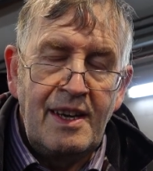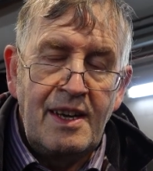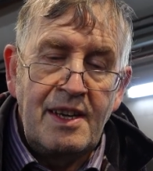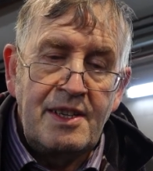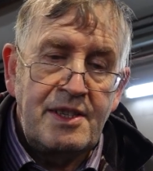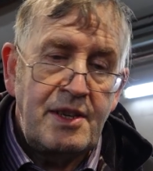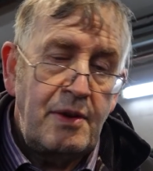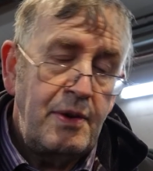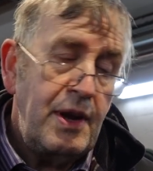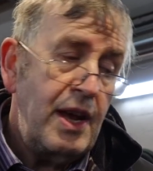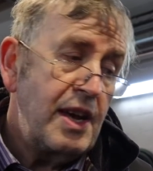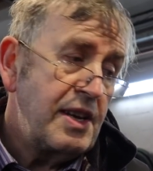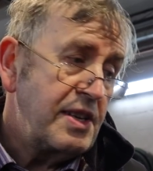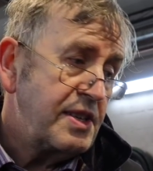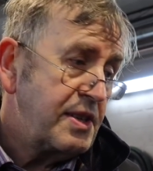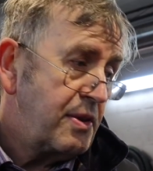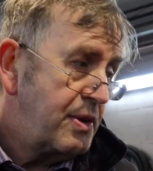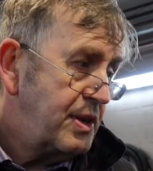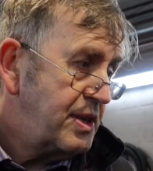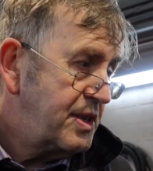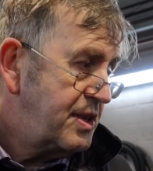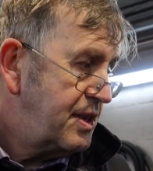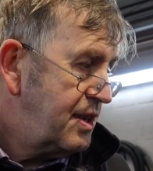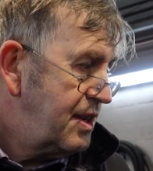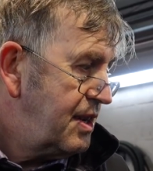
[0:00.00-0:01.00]
So yeah, so
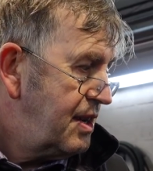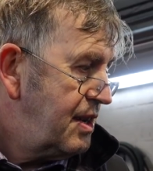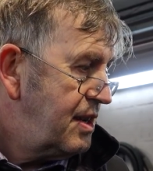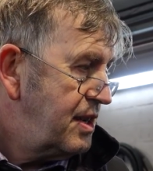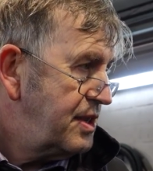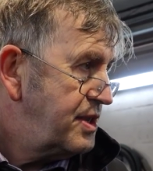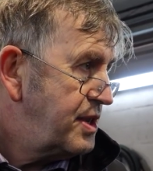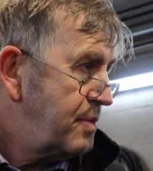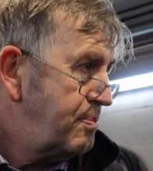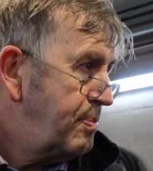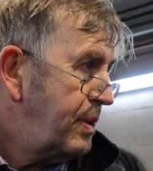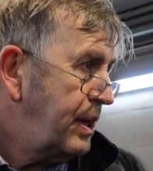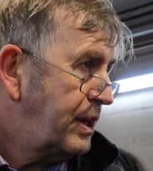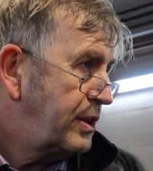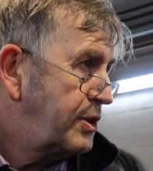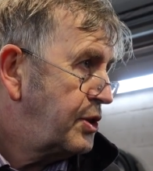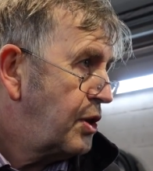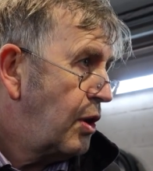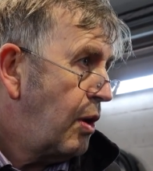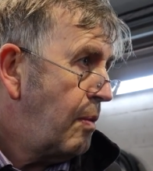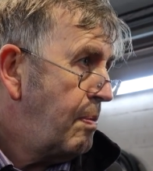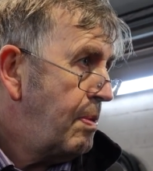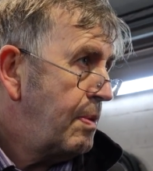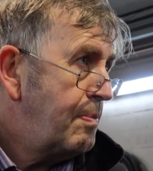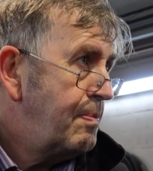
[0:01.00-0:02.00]
it's a big
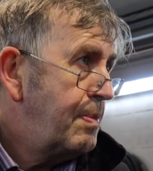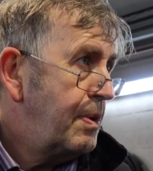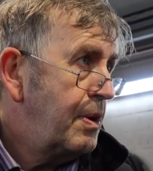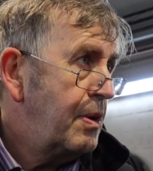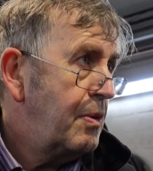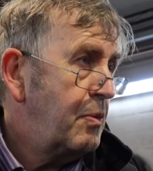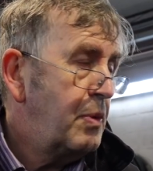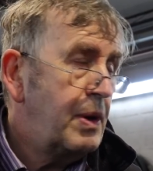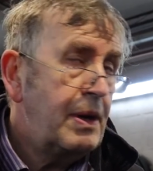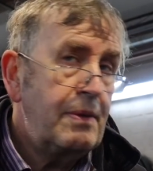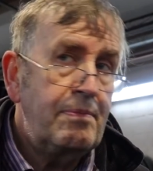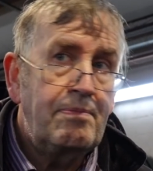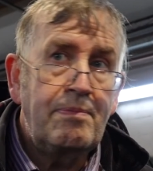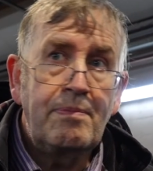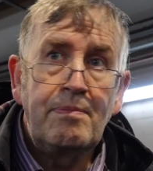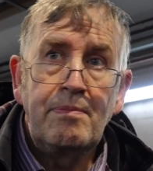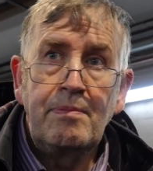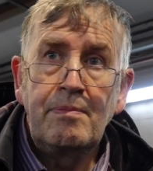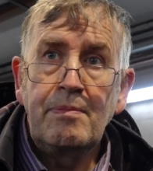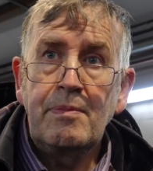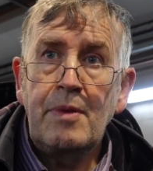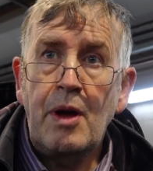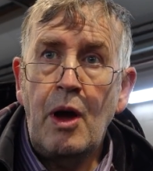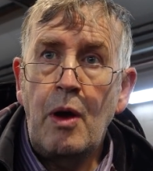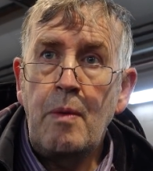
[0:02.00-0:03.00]
job, but we
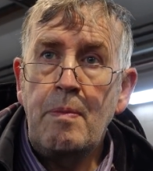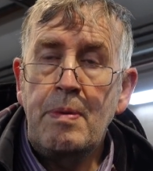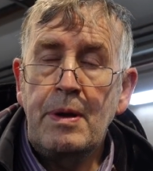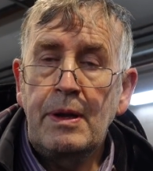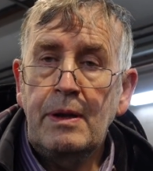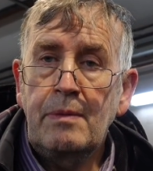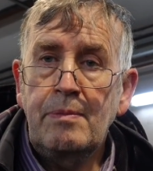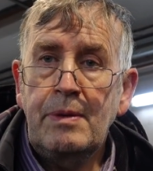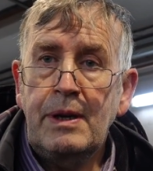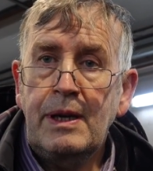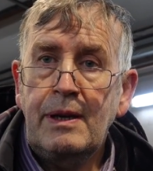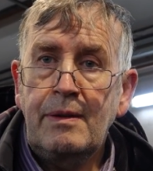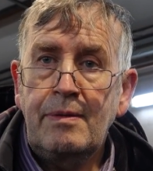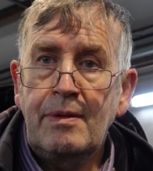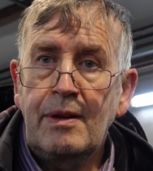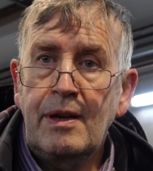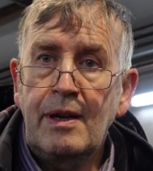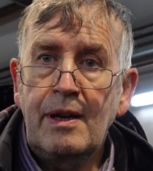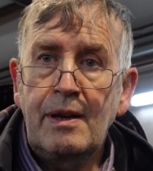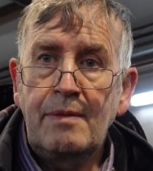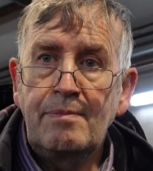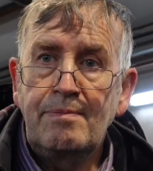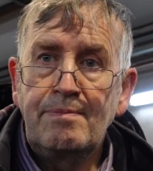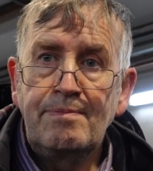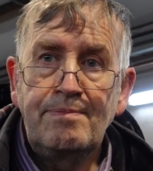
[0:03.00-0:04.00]
hope it'll be
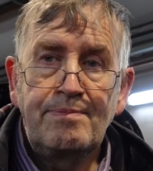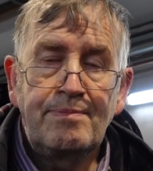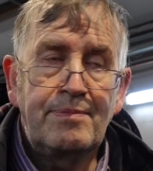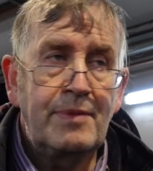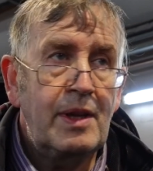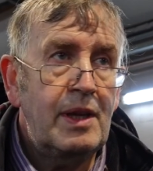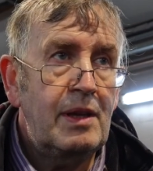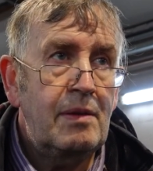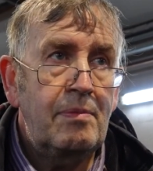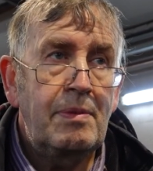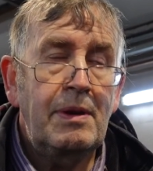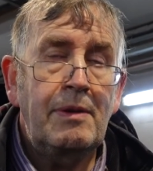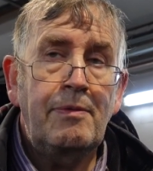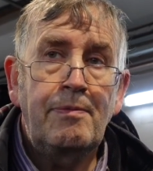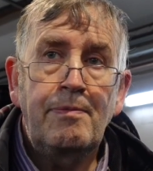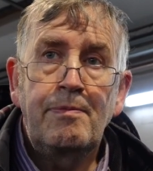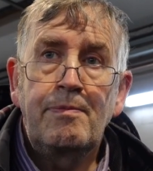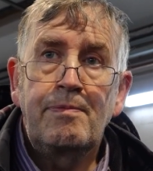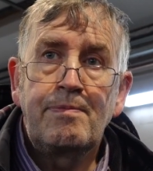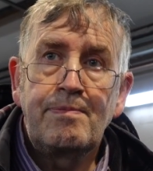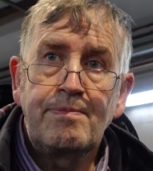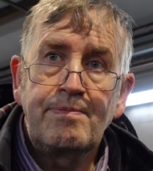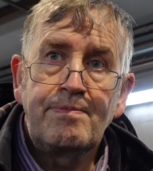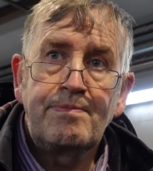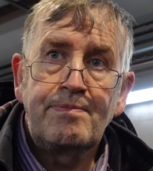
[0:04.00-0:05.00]

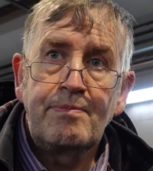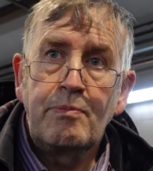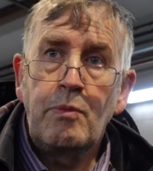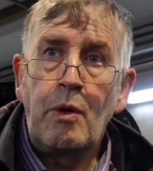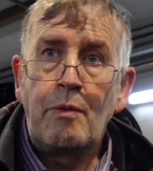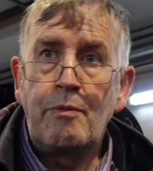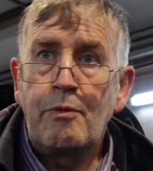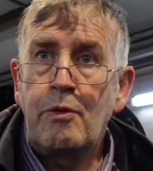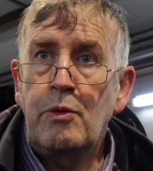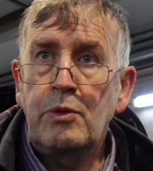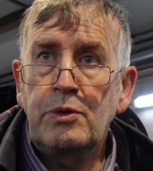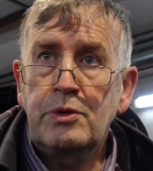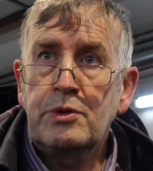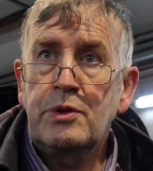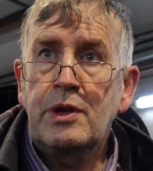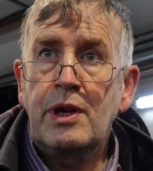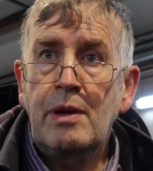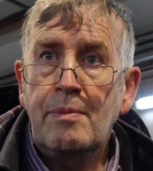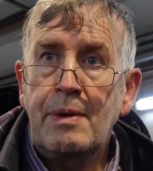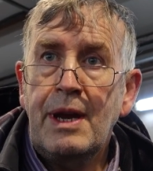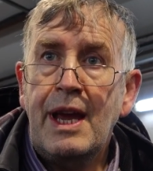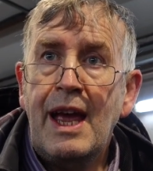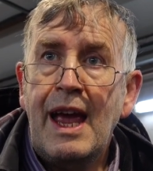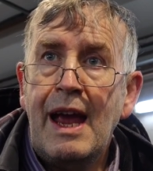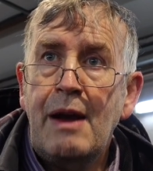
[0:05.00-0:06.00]
143 will
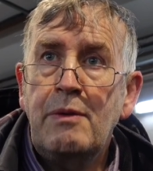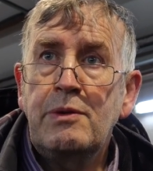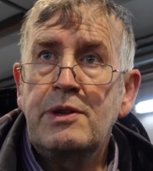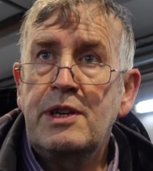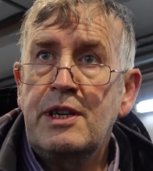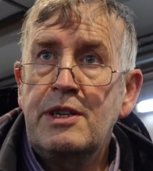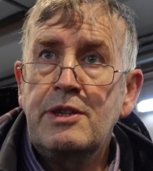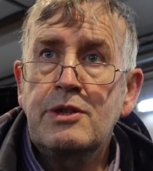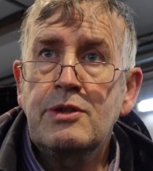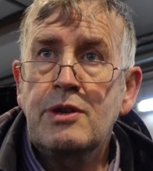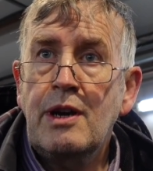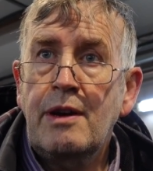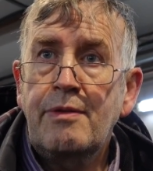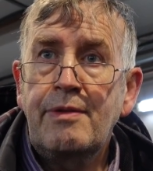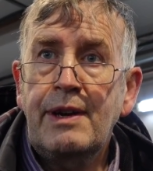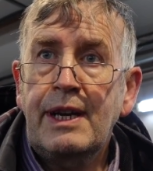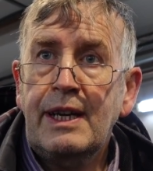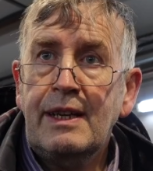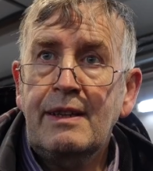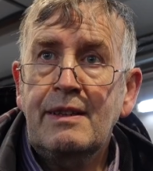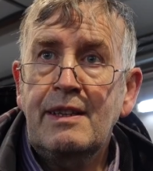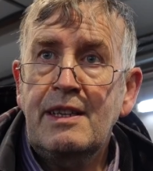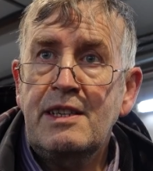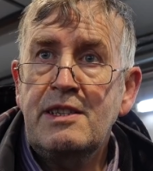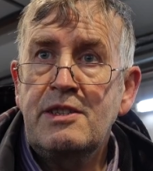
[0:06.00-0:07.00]
be out in traffic
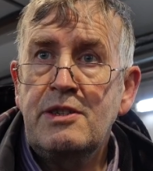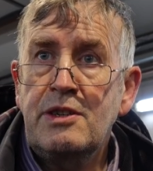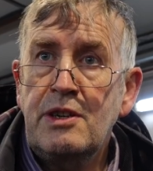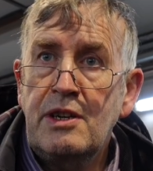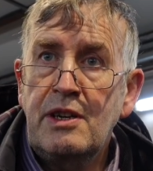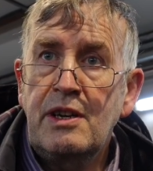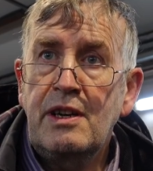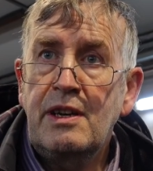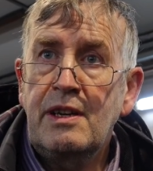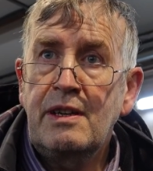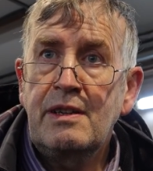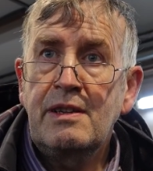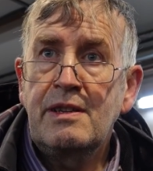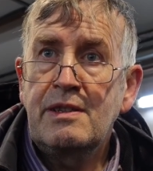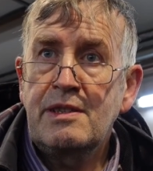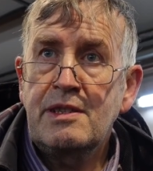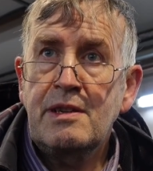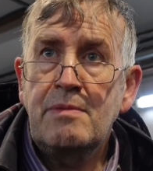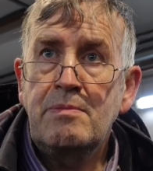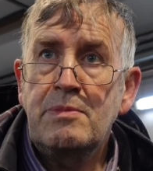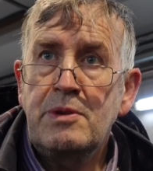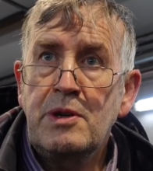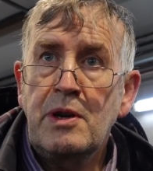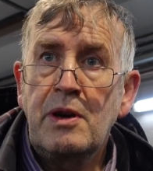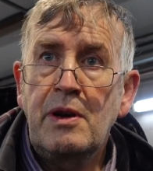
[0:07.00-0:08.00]
this year
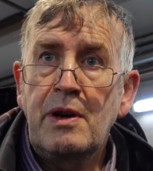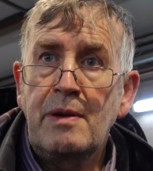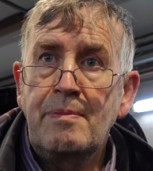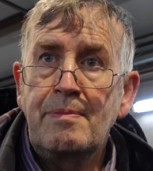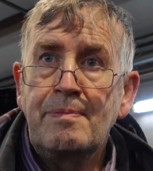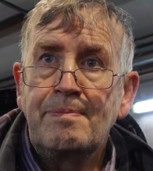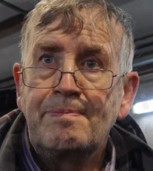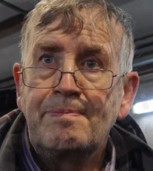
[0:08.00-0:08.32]
sometime.